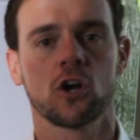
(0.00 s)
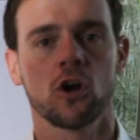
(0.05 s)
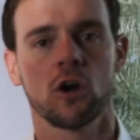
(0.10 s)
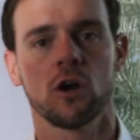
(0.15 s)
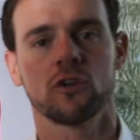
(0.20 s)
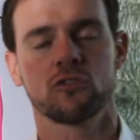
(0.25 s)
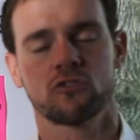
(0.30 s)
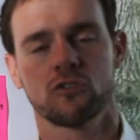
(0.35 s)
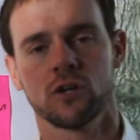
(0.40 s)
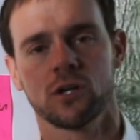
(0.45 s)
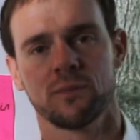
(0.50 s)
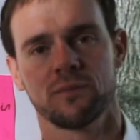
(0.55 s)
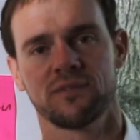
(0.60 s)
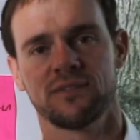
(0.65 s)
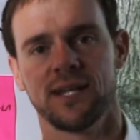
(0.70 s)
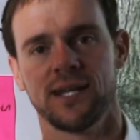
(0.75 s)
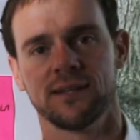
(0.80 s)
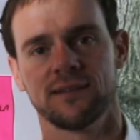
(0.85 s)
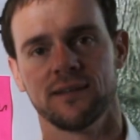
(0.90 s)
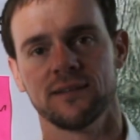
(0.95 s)
current
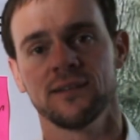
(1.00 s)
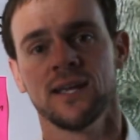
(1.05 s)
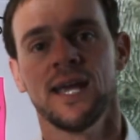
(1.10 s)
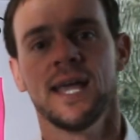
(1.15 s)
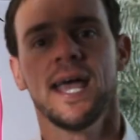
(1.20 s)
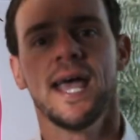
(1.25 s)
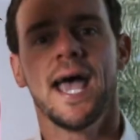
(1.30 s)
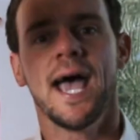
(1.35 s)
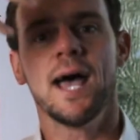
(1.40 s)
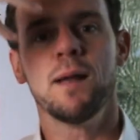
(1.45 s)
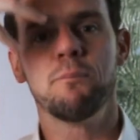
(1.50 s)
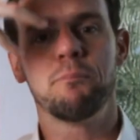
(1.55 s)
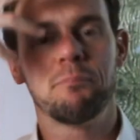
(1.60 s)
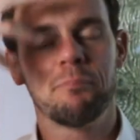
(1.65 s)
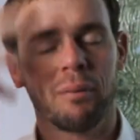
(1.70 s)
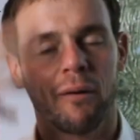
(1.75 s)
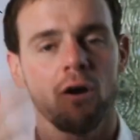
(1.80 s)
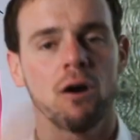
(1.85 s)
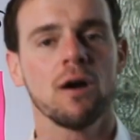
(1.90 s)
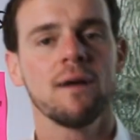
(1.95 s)
circumstances
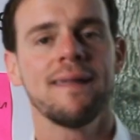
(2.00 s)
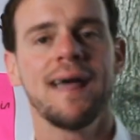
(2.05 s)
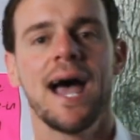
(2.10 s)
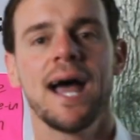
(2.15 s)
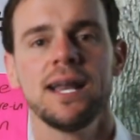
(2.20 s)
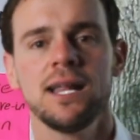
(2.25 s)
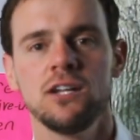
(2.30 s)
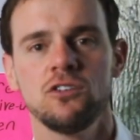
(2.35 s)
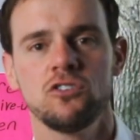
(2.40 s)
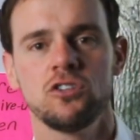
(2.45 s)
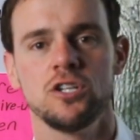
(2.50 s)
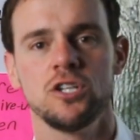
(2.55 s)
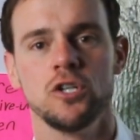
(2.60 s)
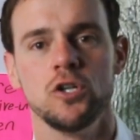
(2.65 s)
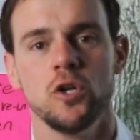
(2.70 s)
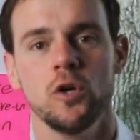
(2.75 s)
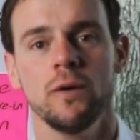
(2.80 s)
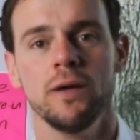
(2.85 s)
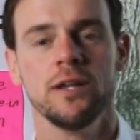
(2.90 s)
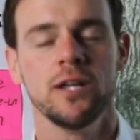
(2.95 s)
and burn that into
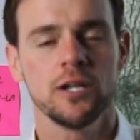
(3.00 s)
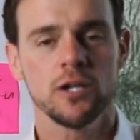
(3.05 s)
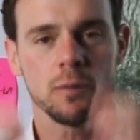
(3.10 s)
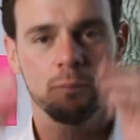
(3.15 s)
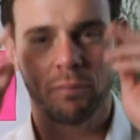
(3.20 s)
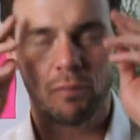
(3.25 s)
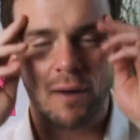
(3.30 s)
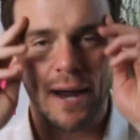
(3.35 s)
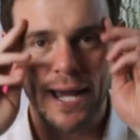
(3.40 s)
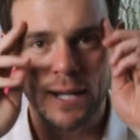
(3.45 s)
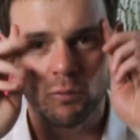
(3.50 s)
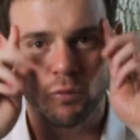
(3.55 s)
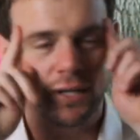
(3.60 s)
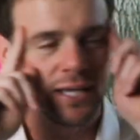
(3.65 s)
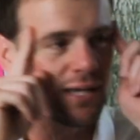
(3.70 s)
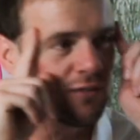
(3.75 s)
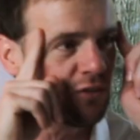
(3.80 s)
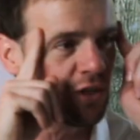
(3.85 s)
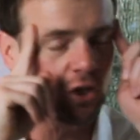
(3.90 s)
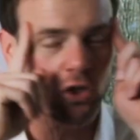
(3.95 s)
you. And then your brain will
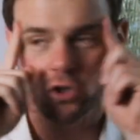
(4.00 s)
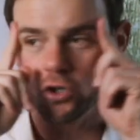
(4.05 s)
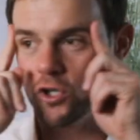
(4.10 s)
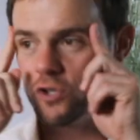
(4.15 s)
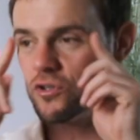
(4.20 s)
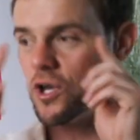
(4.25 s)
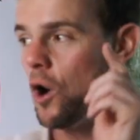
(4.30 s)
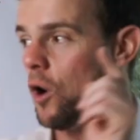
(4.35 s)
give you clues.